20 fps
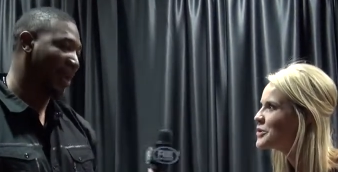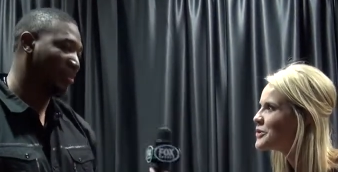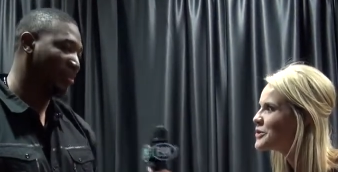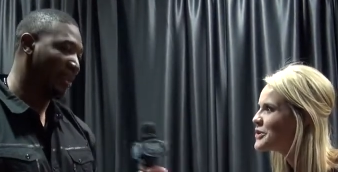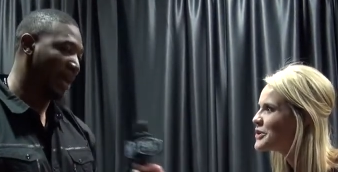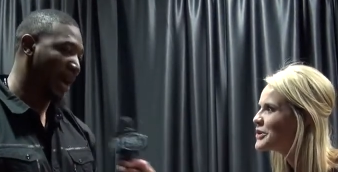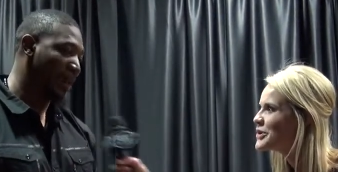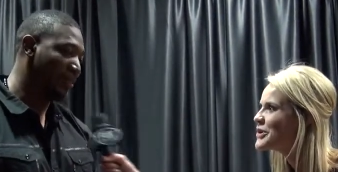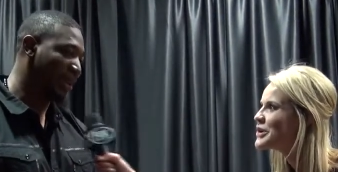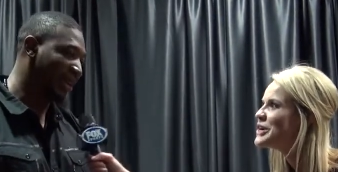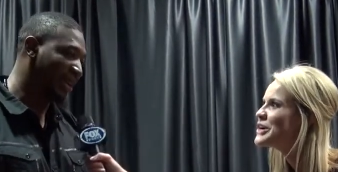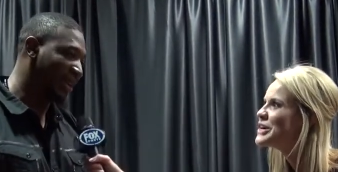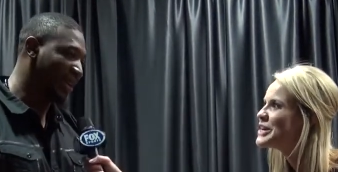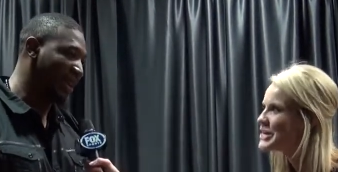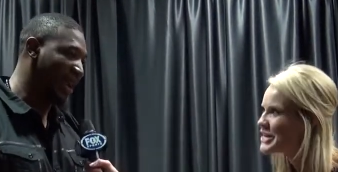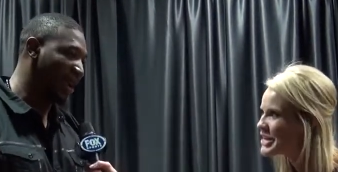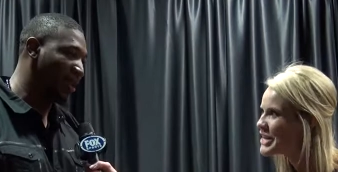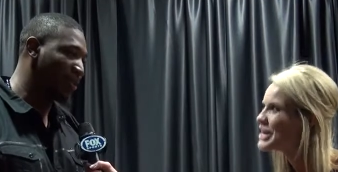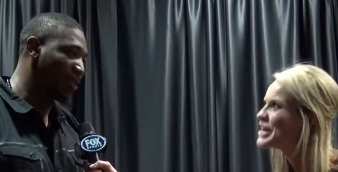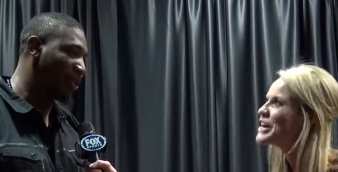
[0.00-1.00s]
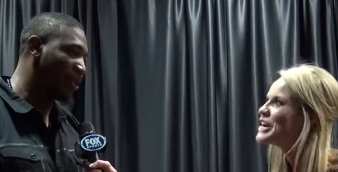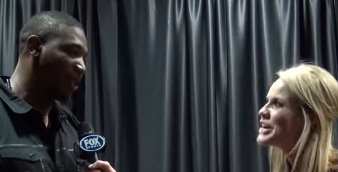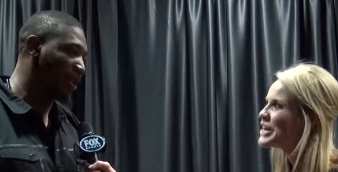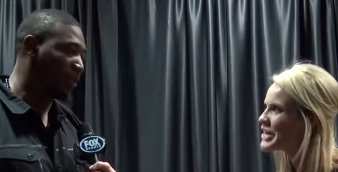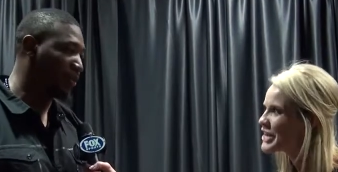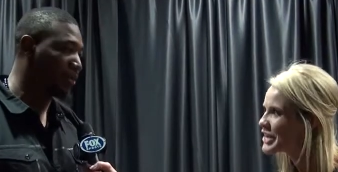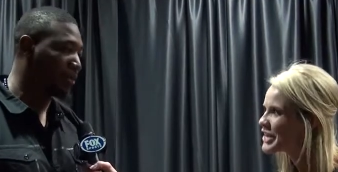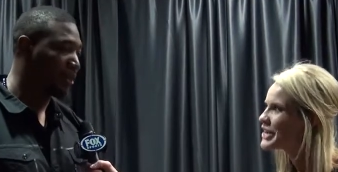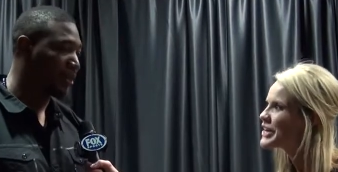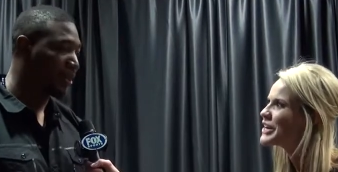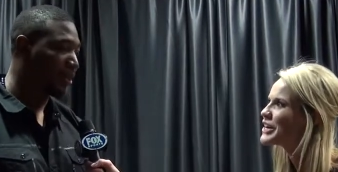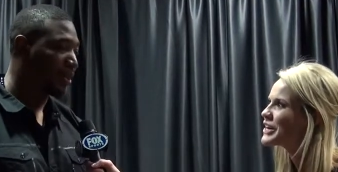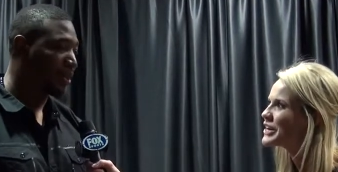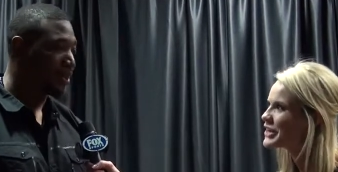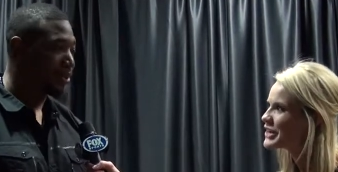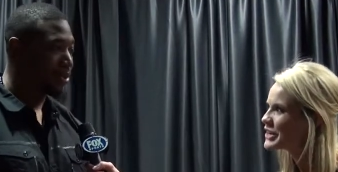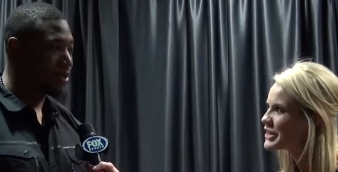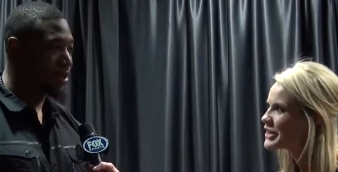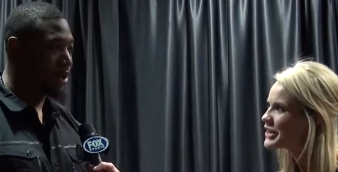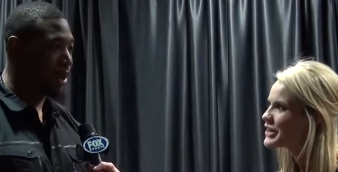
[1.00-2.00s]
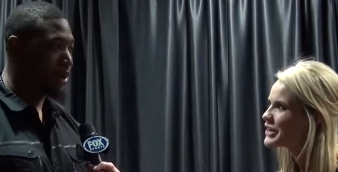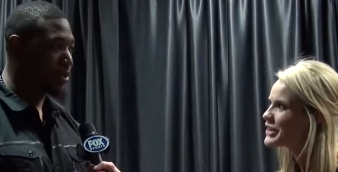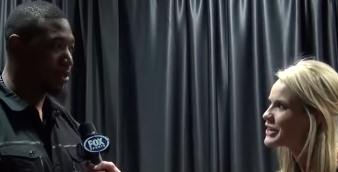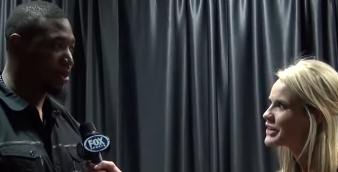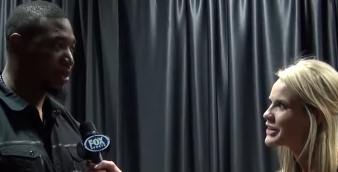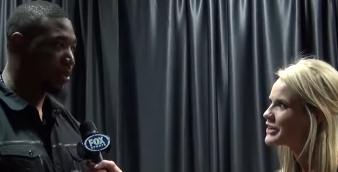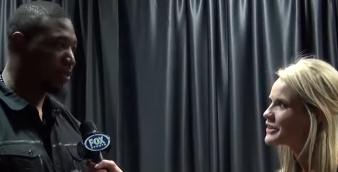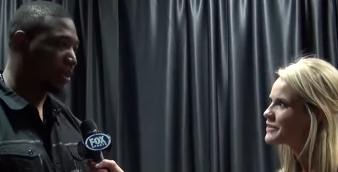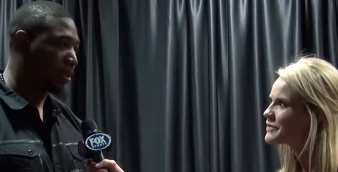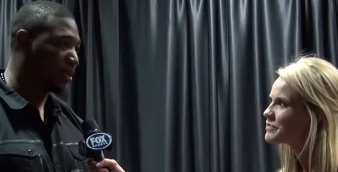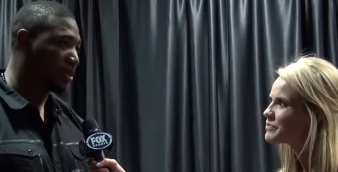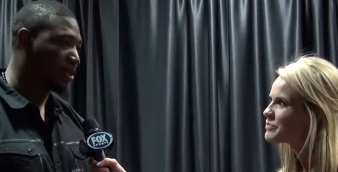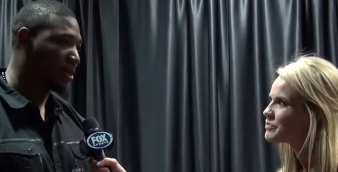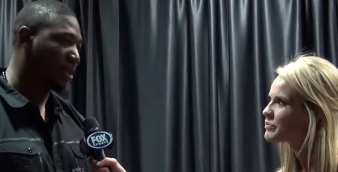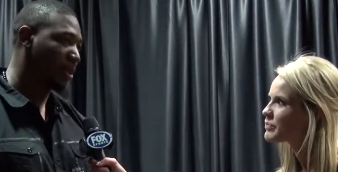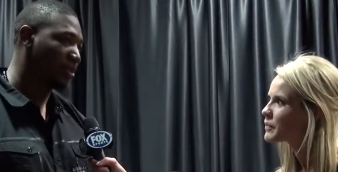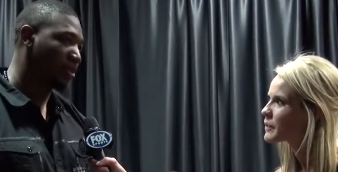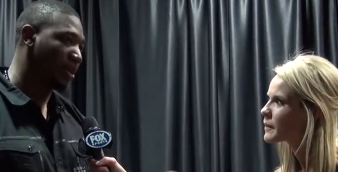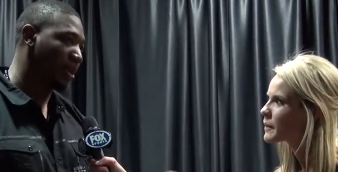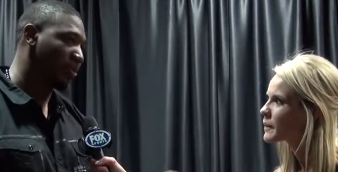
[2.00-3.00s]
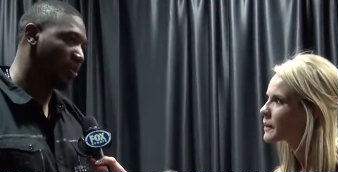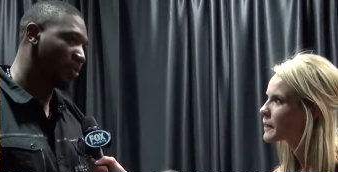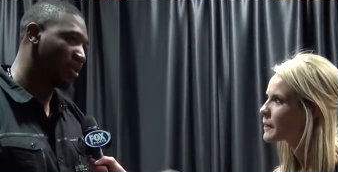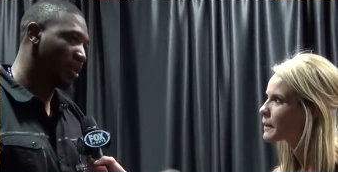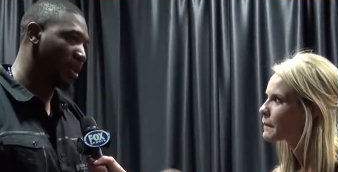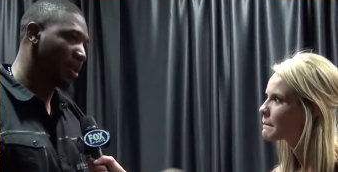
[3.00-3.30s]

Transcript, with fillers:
Speaker 1: I'm I'm in and out. You know, you know I was in the military, so I was